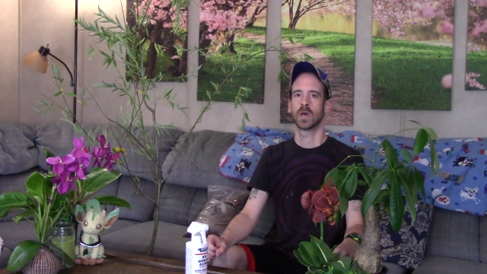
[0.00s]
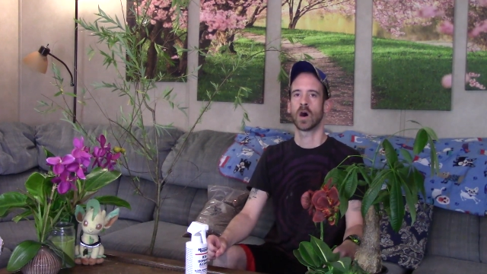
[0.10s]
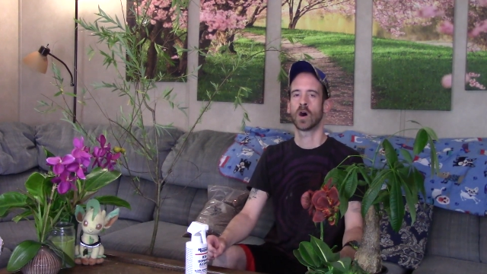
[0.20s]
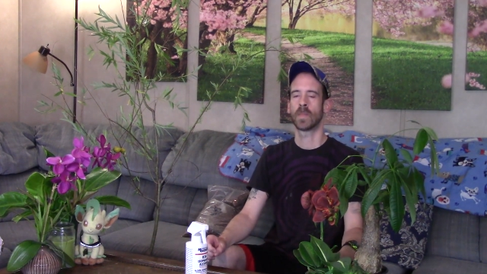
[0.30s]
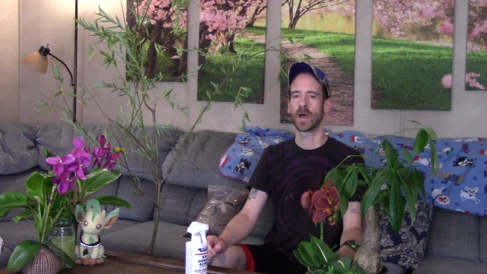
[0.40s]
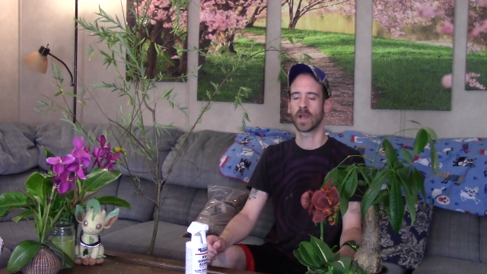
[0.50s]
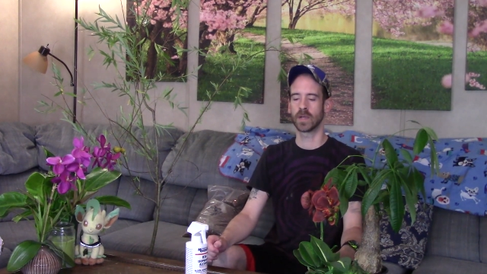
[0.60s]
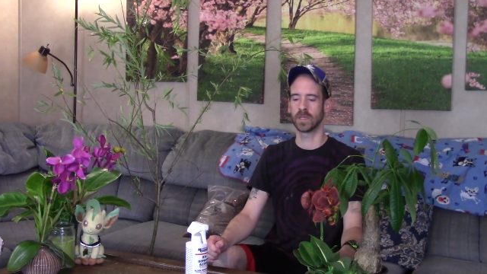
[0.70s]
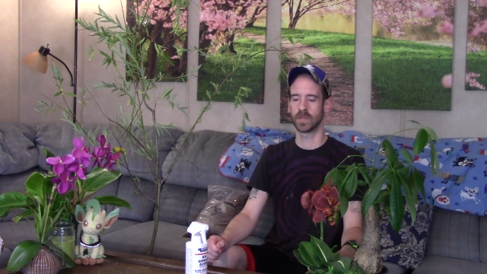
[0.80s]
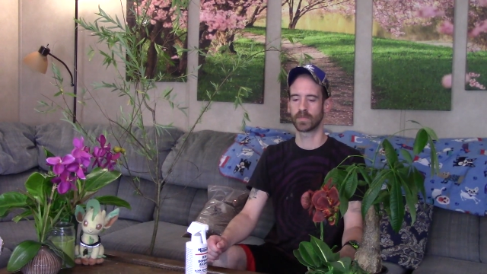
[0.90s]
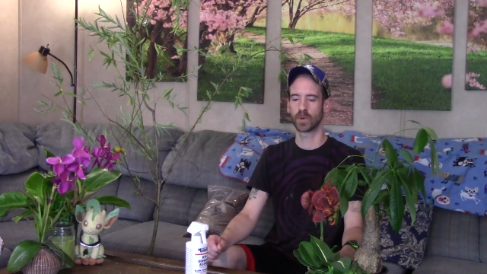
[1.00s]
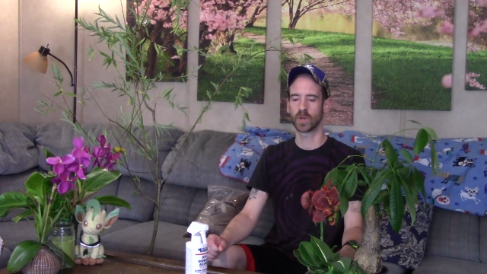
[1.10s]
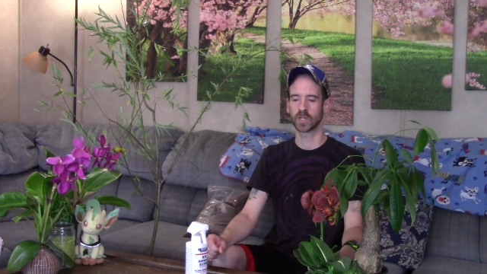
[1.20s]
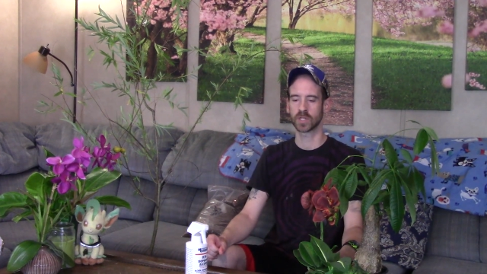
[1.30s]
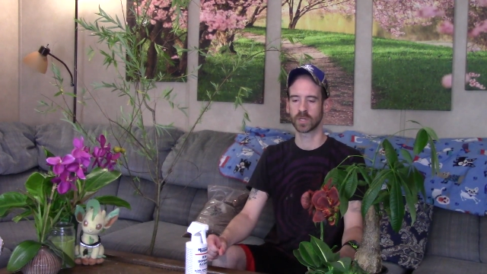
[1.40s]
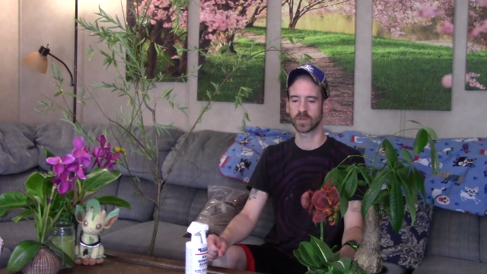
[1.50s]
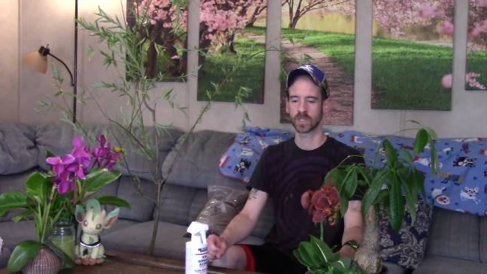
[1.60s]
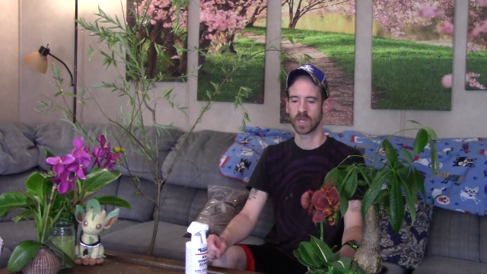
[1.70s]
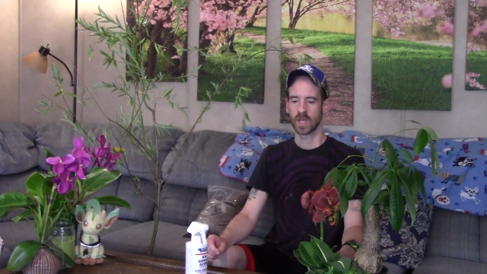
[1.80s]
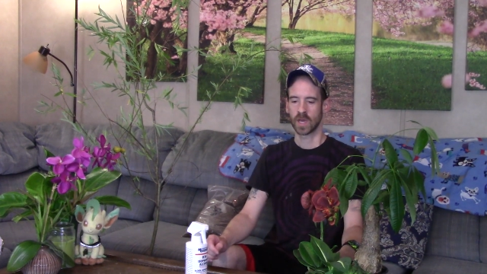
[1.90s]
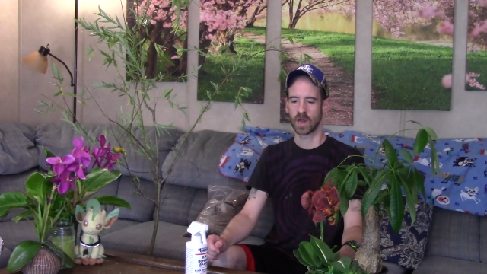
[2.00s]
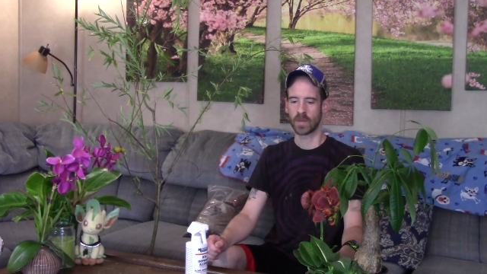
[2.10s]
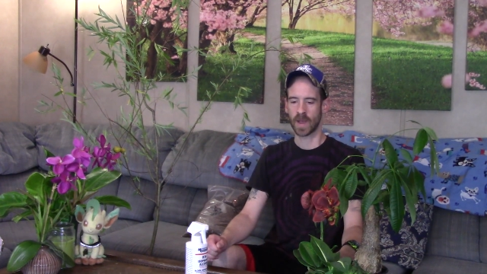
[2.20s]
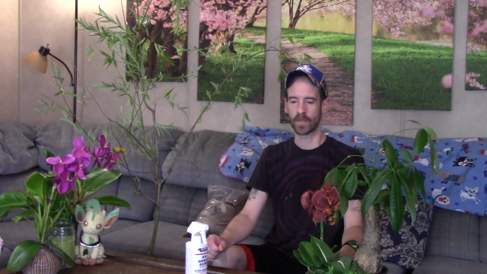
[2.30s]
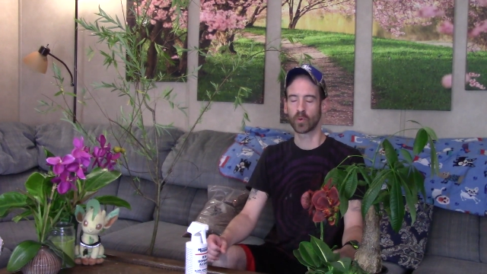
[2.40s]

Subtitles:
all my pruning shears and all my